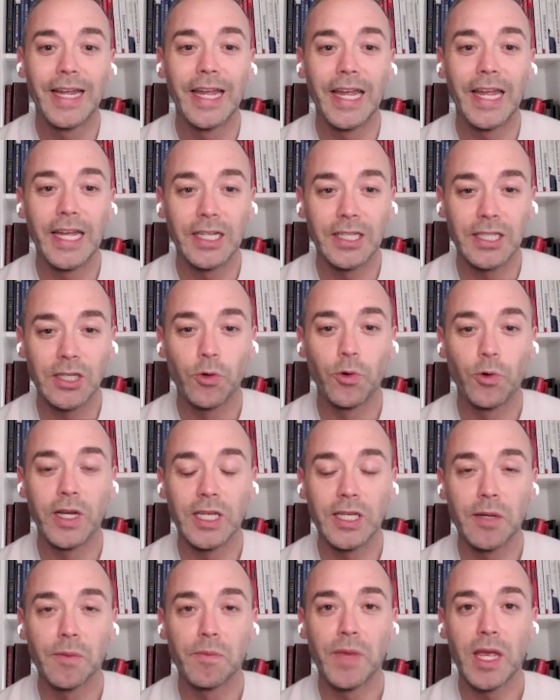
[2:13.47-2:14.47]
it's going
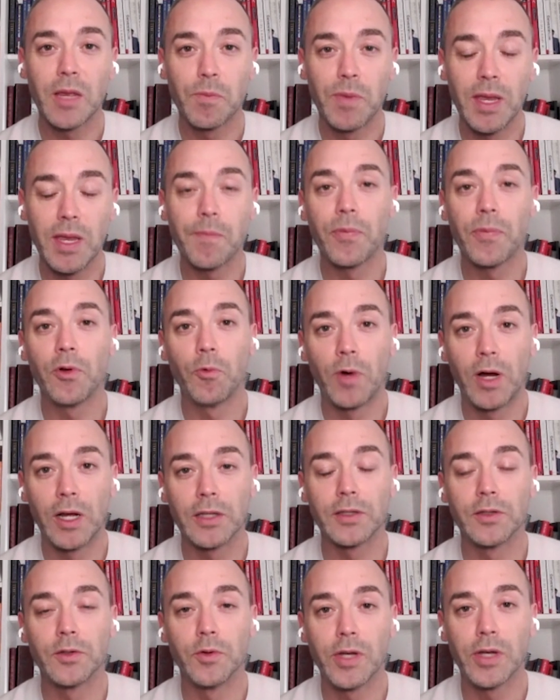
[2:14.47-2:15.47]
to make people want
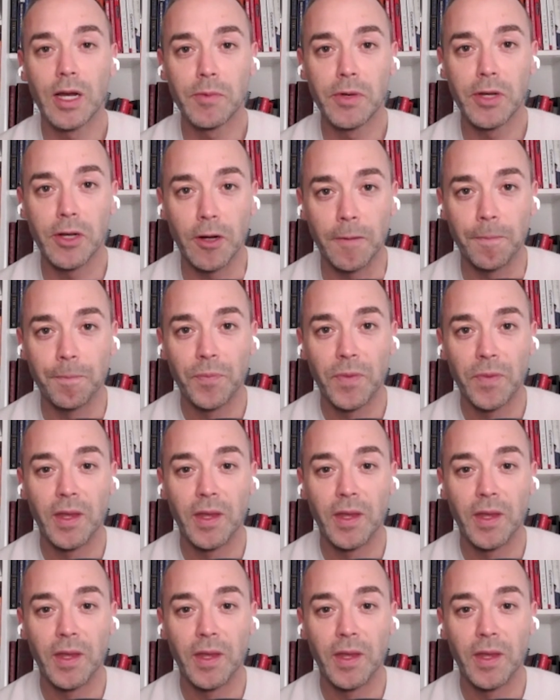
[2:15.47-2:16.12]
to come here.